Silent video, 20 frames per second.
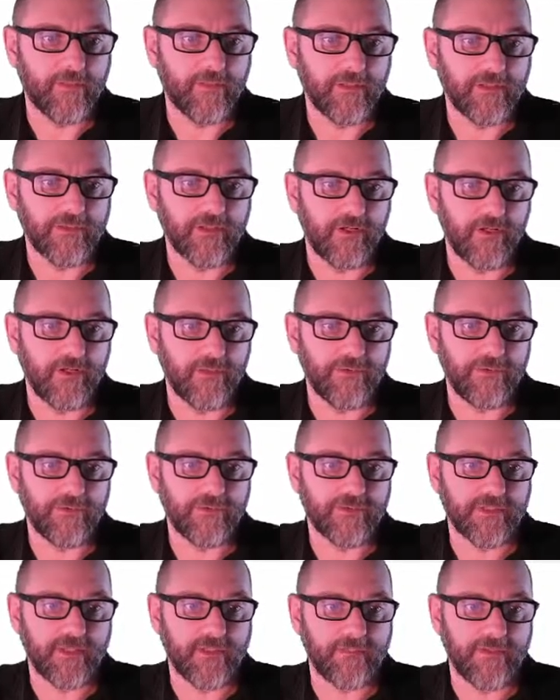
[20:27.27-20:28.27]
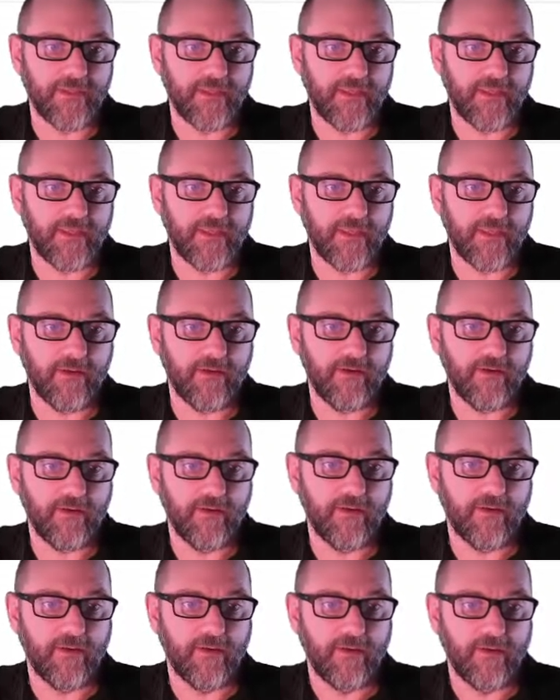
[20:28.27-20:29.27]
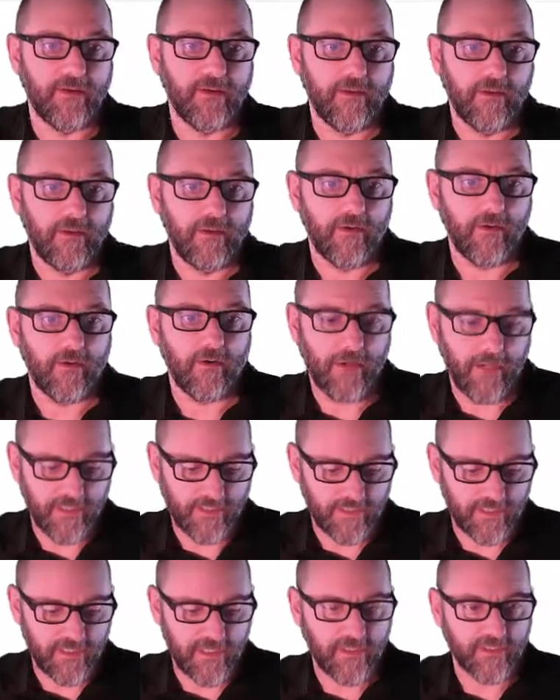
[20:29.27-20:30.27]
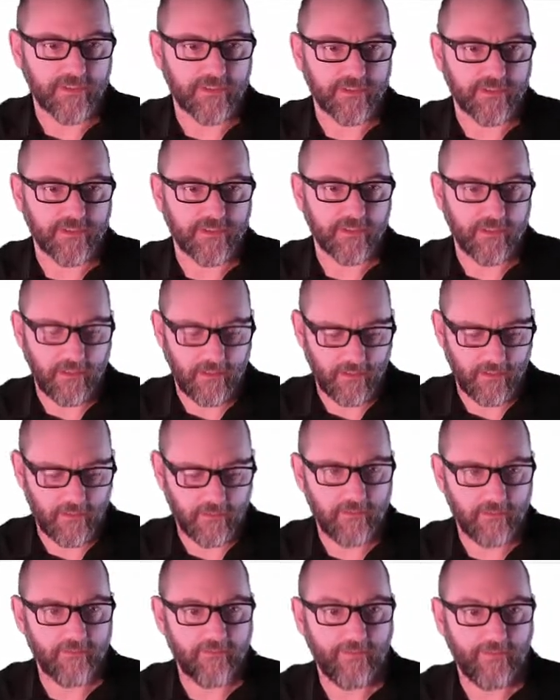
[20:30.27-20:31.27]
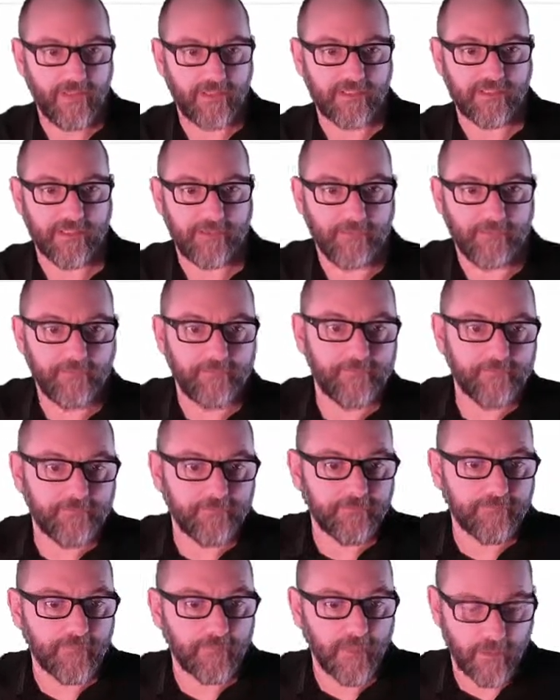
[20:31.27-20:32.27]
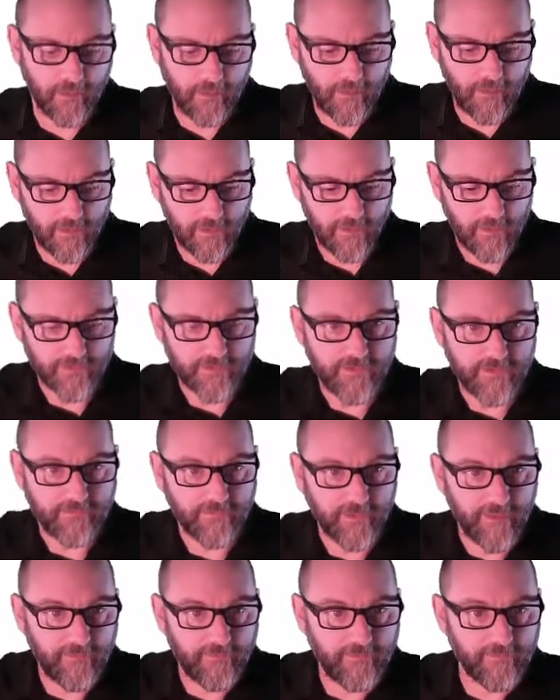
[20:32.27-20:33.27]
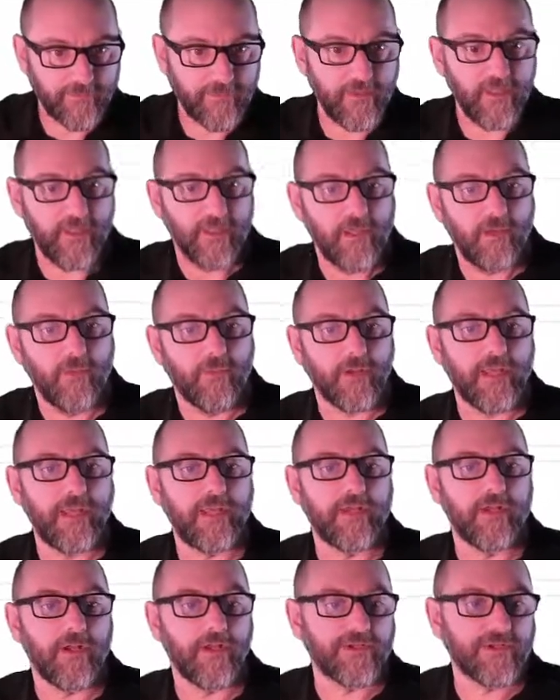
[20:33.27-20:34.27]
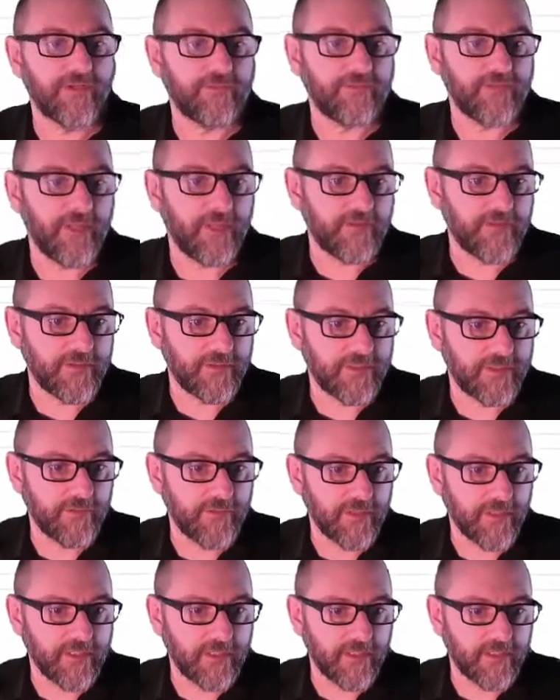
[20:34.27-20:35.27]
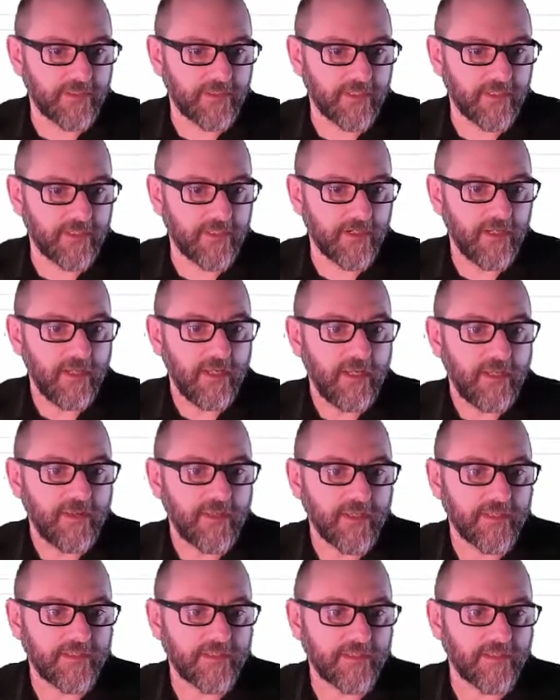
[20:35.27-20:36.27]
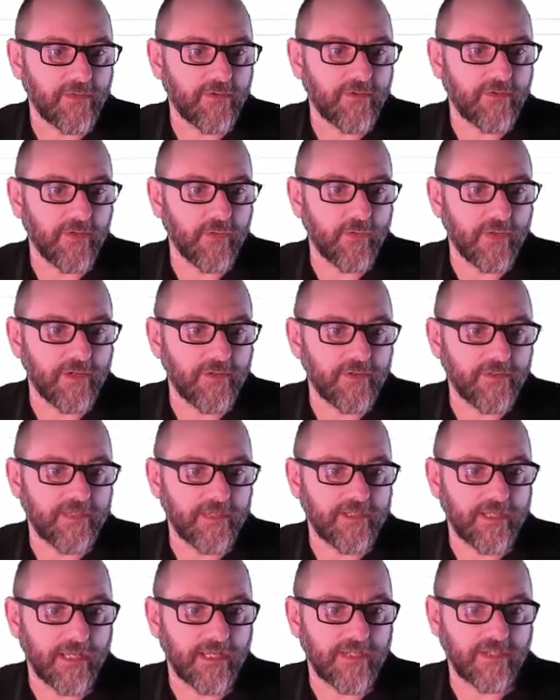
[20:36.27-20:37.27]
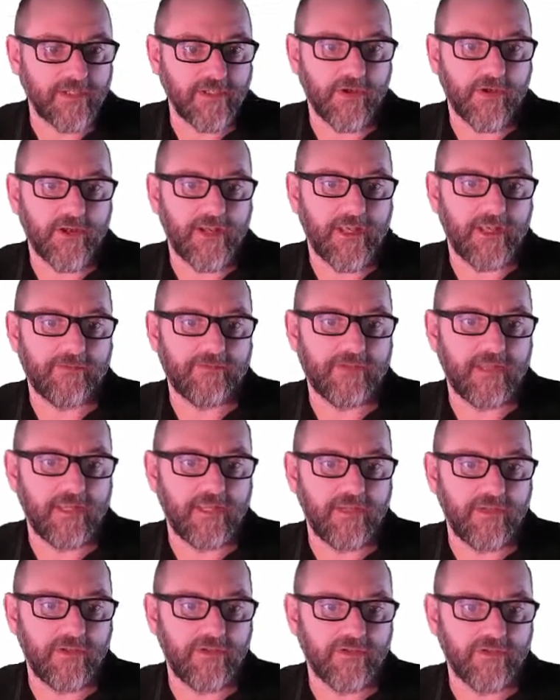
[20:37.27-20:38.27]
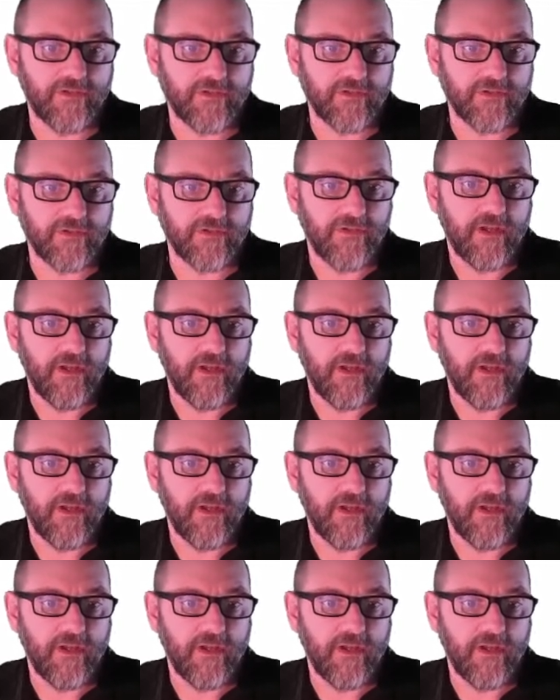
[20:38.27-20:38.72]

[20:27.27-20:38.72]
It's called do something in here. Oh, actually, I'll just paste it. Alt-Shift-F. When I hit Alt-Shift-F, you see what it does here? This is the weird syntax that you're going to have to get used to,